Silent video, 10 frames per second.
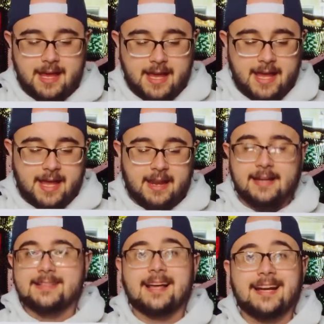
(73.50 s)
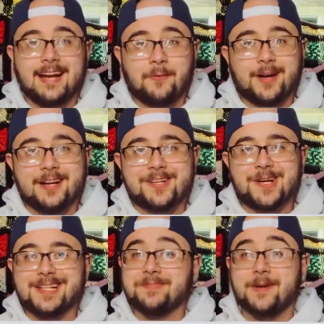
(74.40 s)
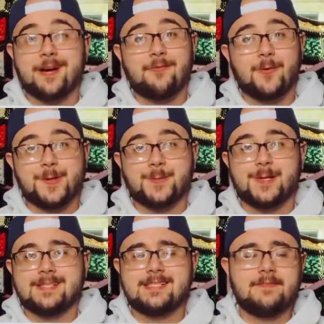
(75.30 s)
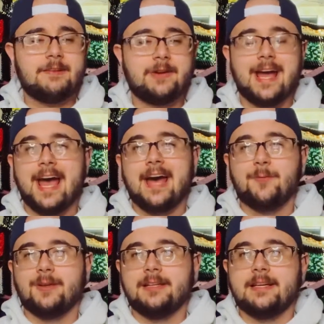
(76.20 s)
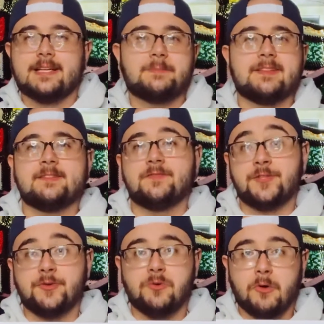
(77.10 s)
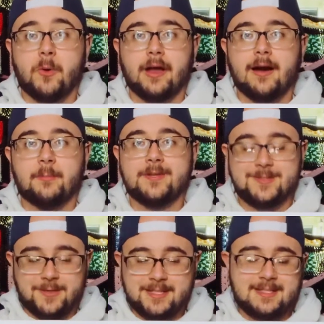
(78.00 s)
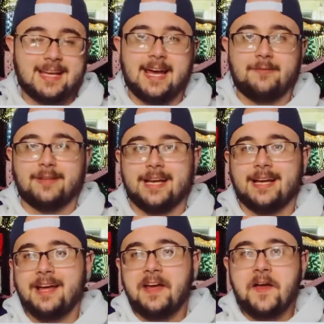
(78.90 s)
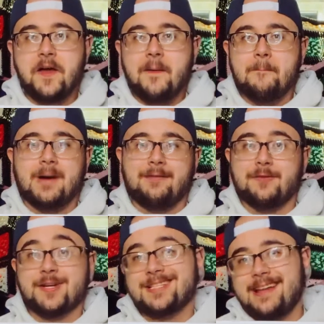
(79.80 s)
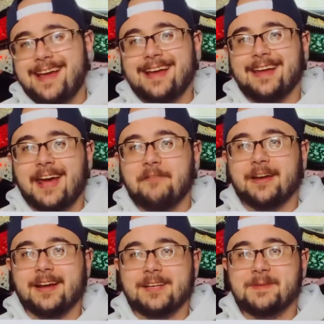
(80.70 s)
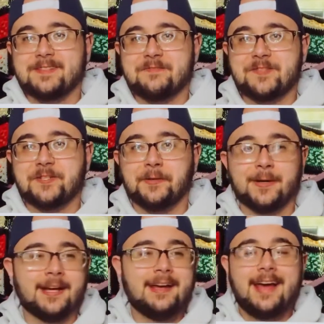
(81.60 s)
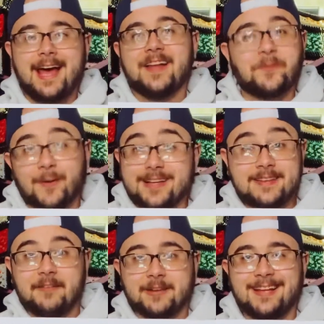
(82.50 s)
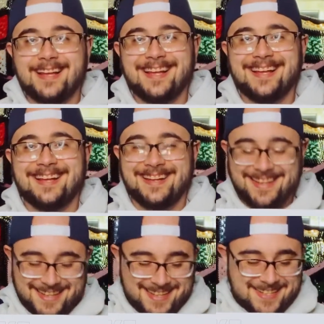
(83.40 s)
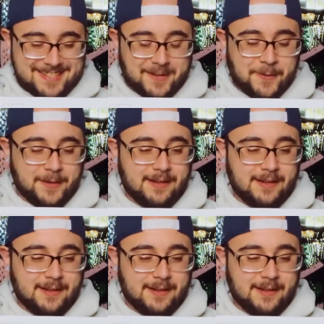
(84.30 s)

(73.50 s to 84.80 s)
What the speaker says: and I decided I wanted to try some Air Force Ones because I've never had really an expensive shoe growing up. So this is kind of like my first take at having an expensive shoe at 27. So,